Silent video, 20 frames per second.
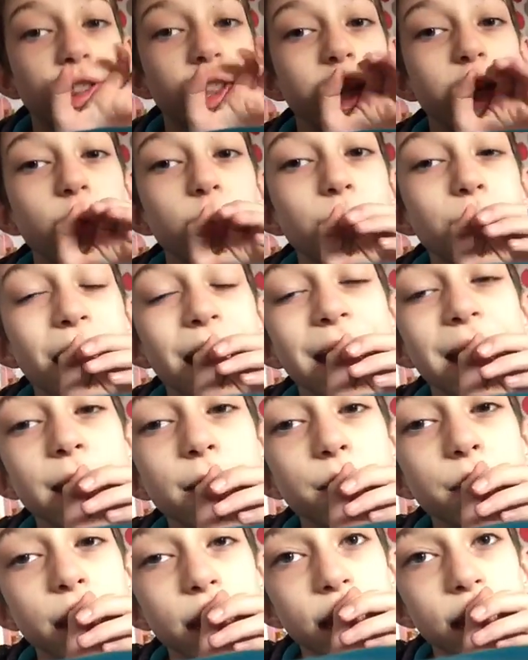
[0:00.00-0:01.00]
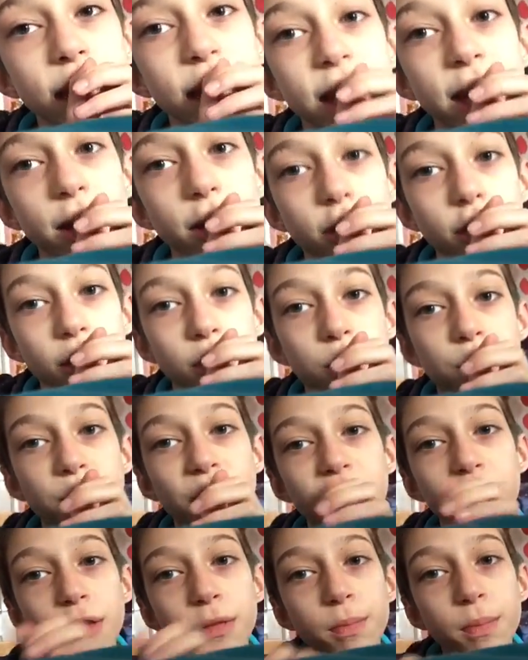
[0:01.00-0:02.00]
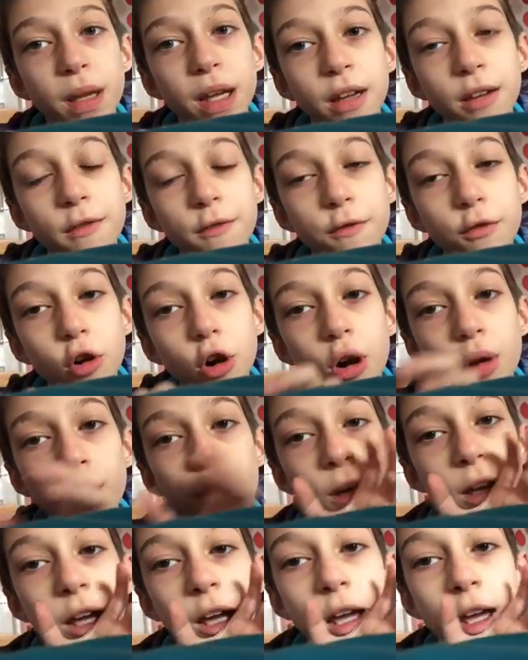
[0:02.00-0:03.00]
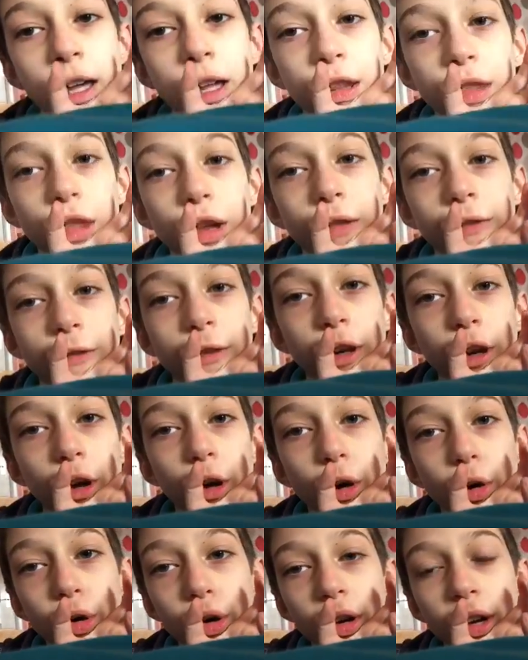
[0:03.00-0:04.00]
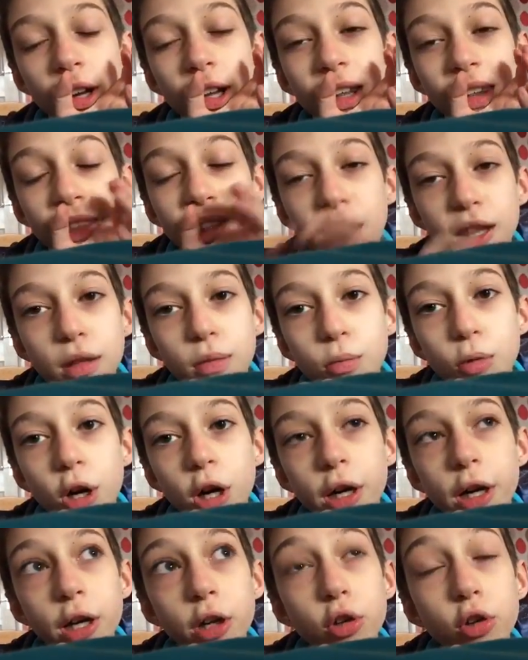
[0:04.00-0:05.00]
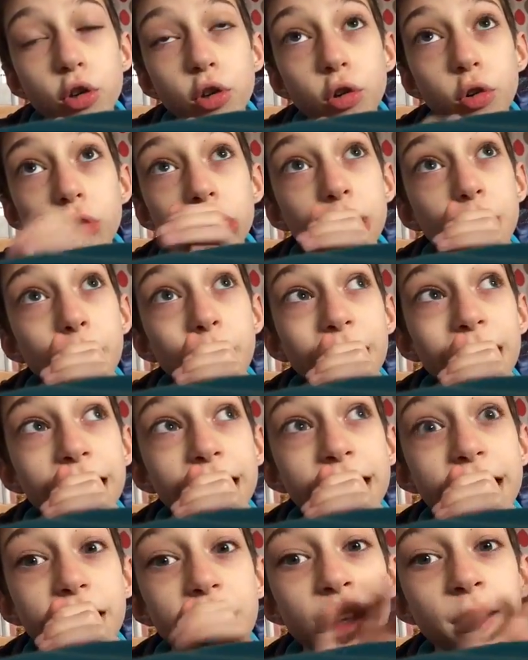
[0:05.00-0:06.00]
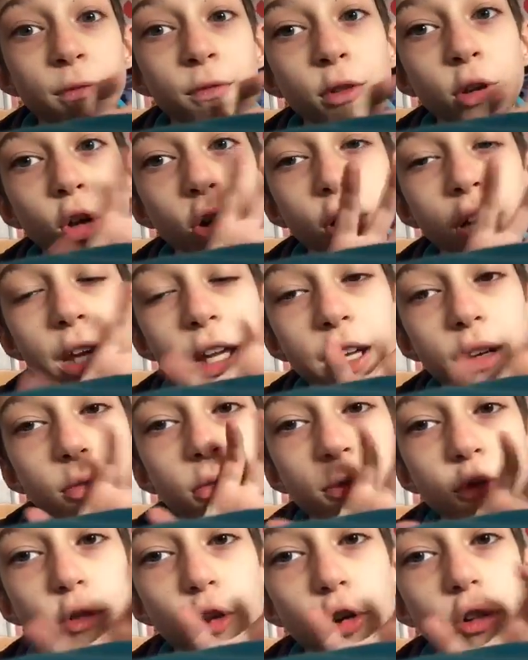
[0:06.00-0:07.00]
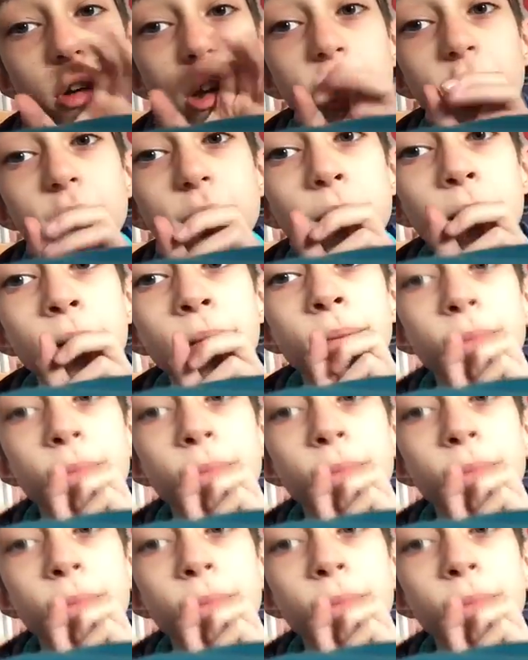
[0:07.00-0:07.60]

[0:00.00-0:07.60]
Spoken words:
So maybe the best bit from the vlog, this one could be the vlogging and vlogging